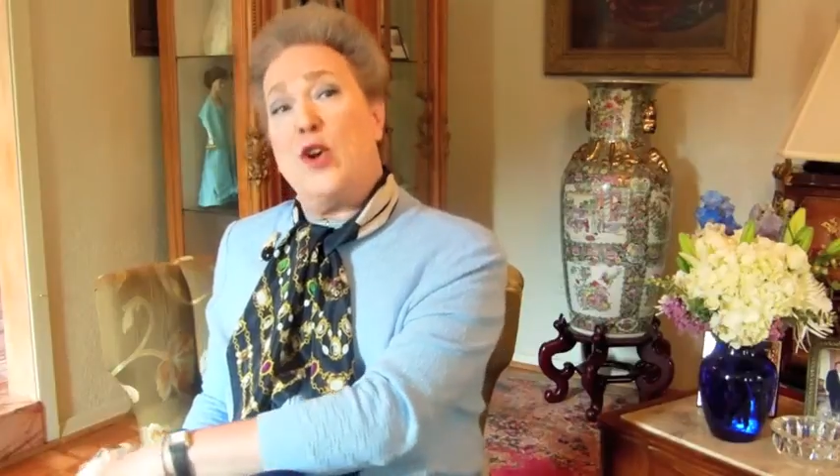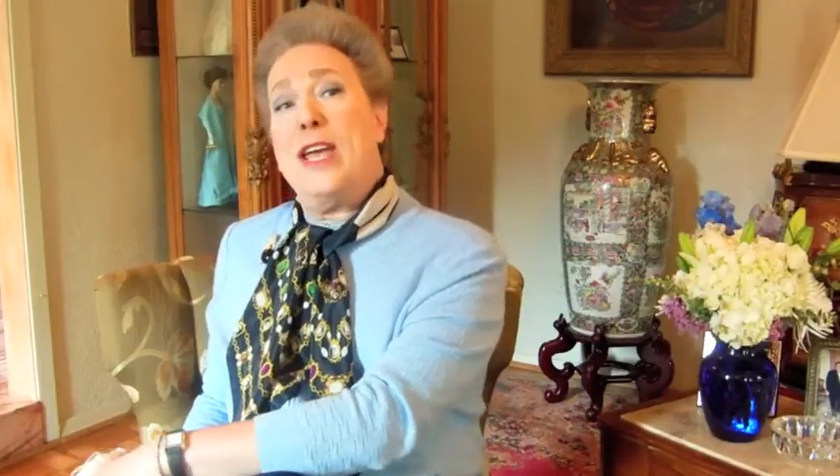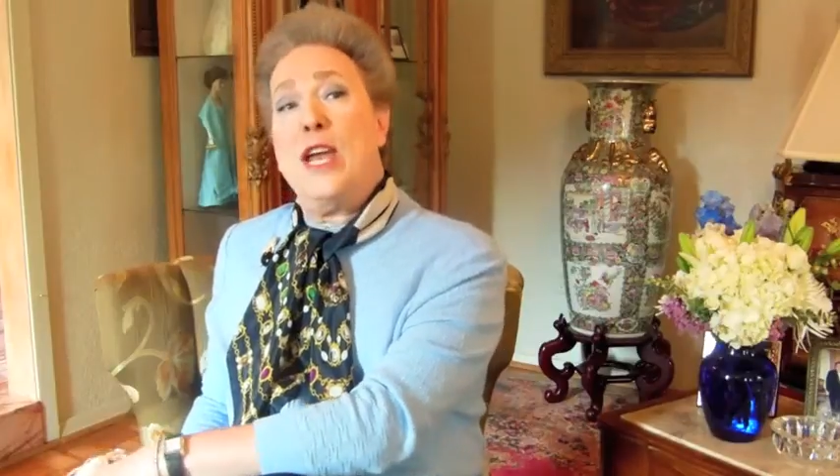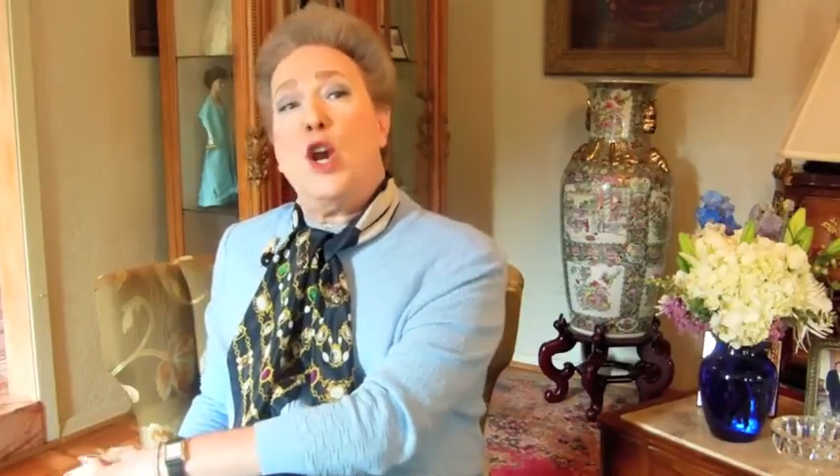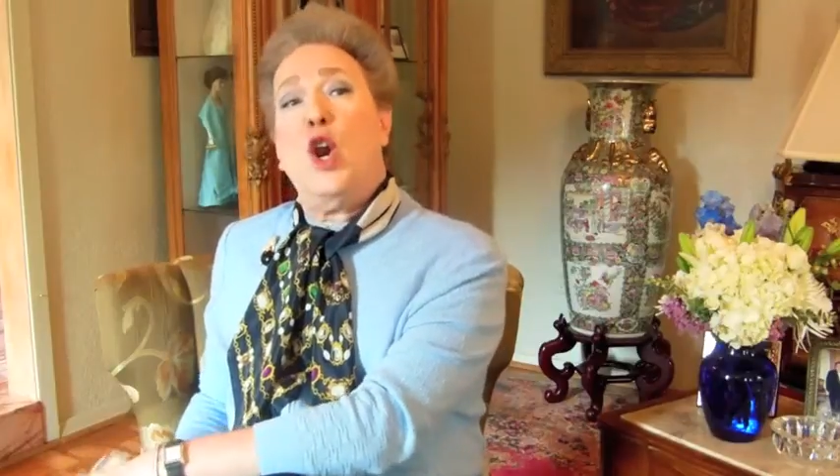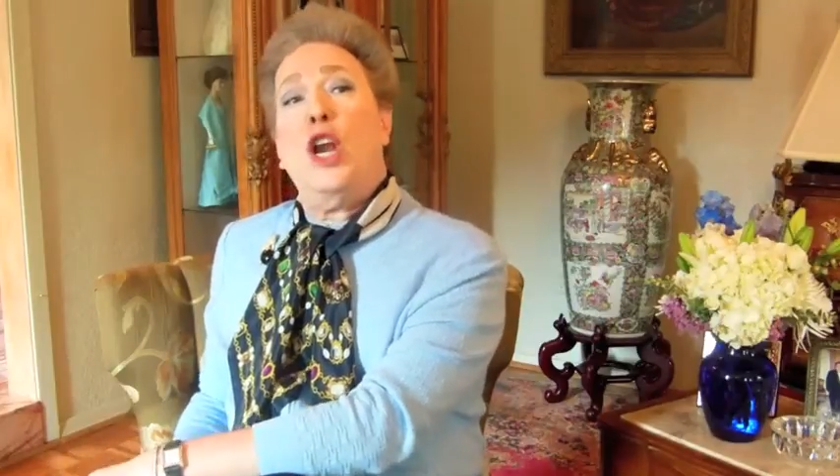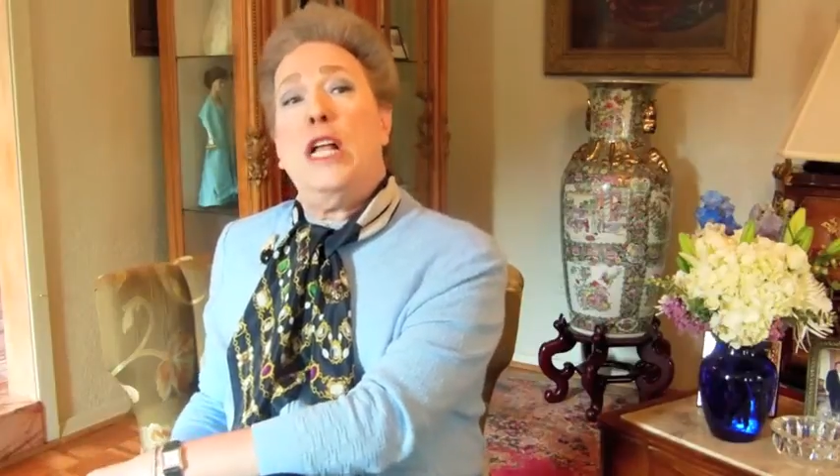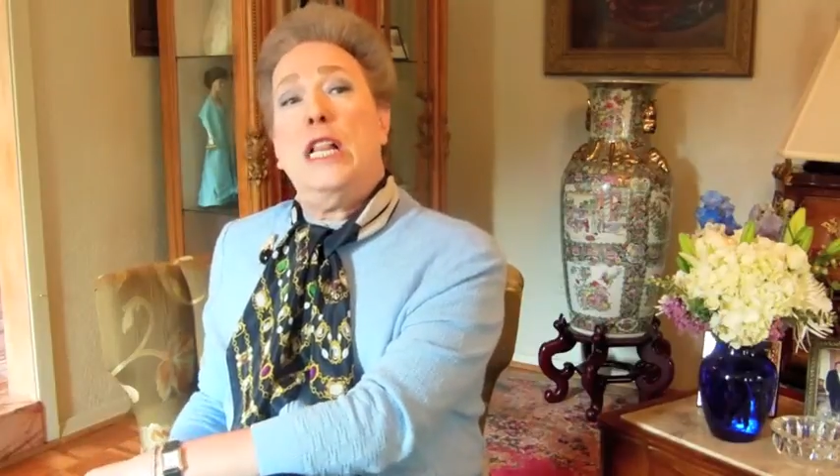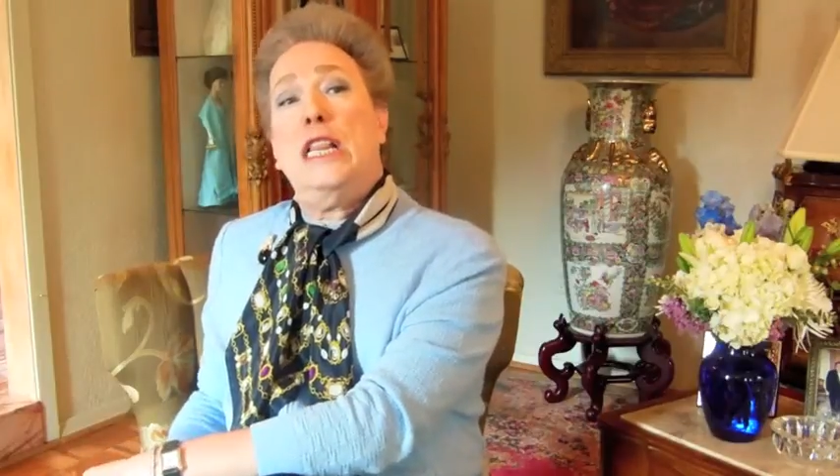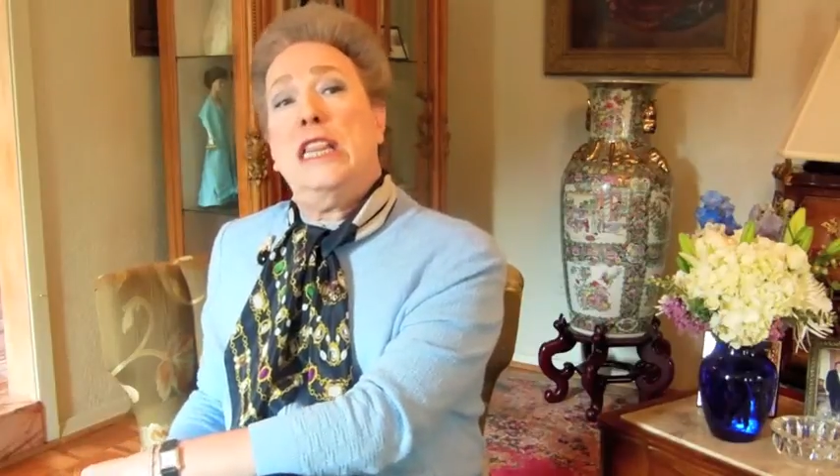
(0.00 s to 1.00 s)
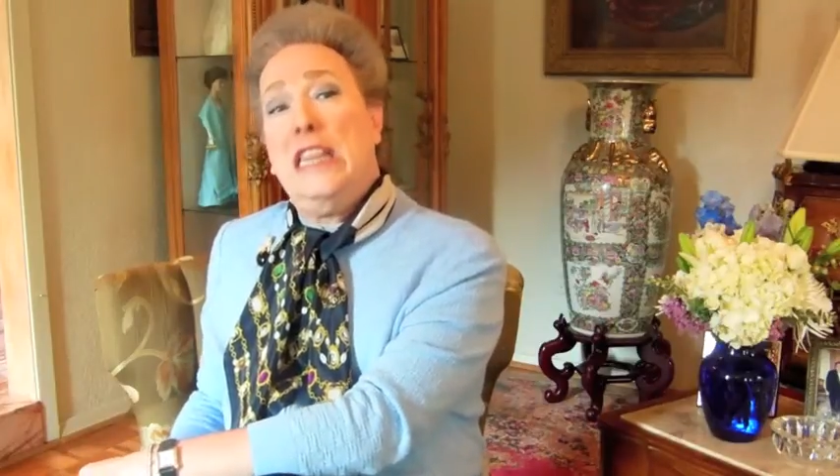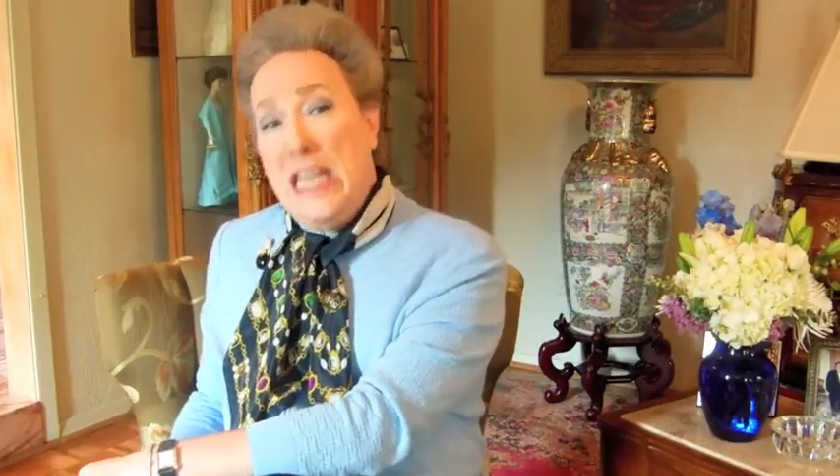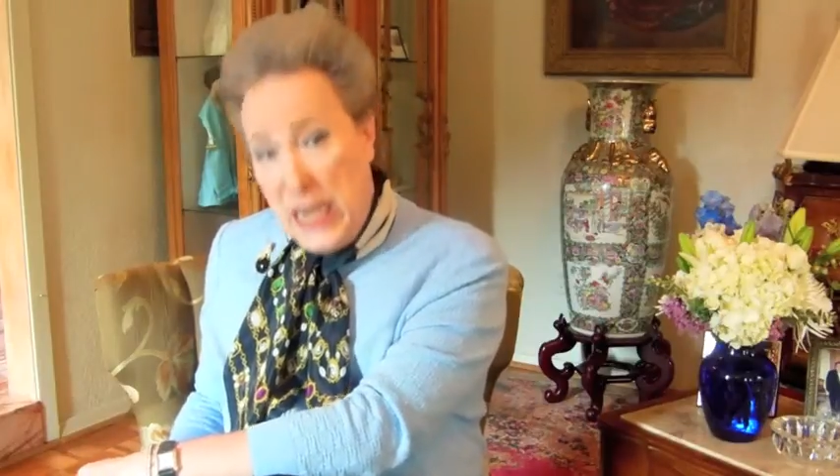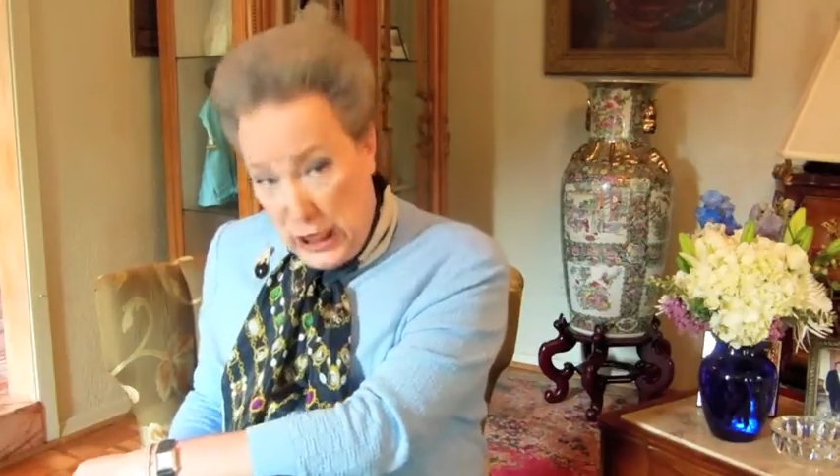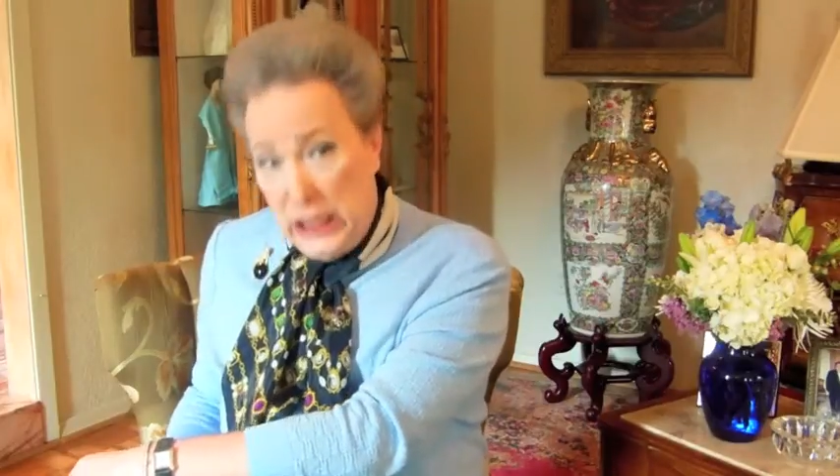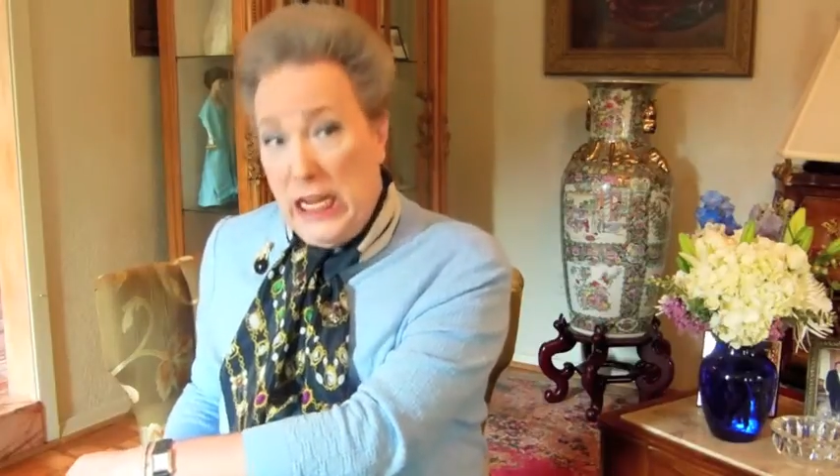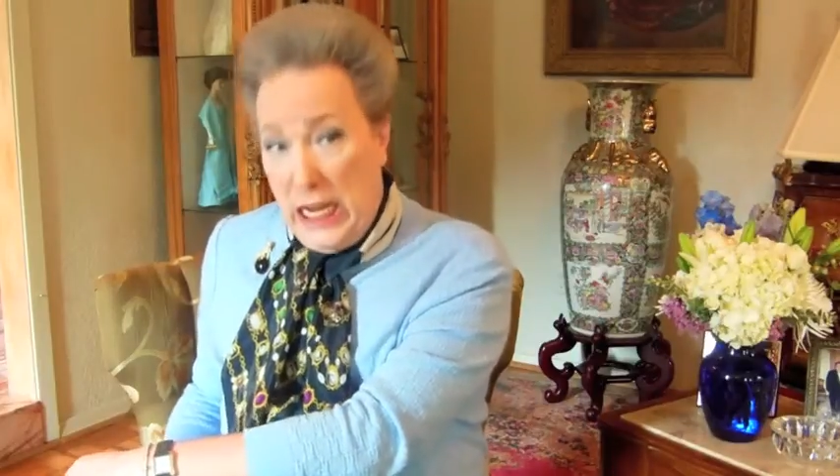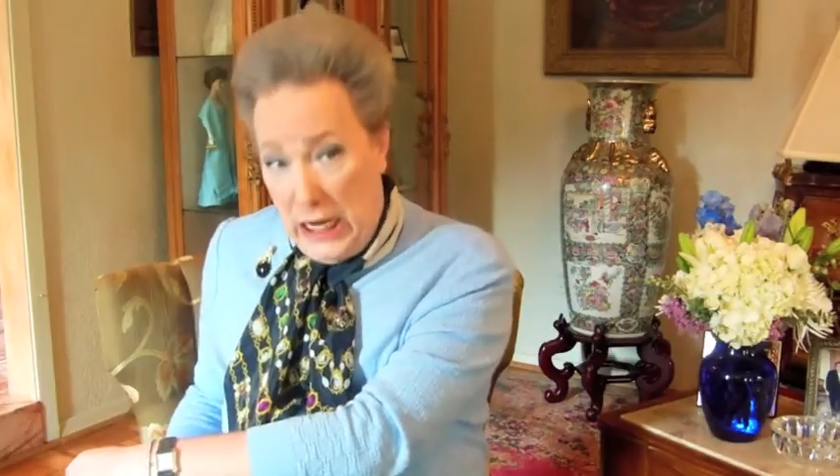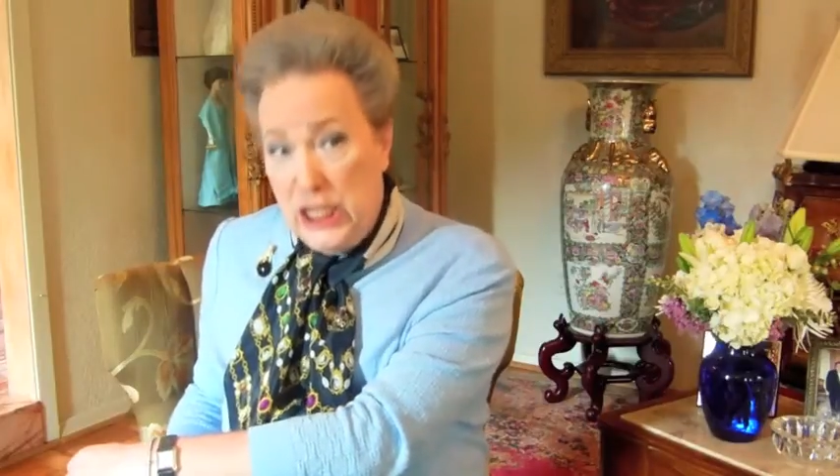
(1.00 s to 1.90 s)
here legally.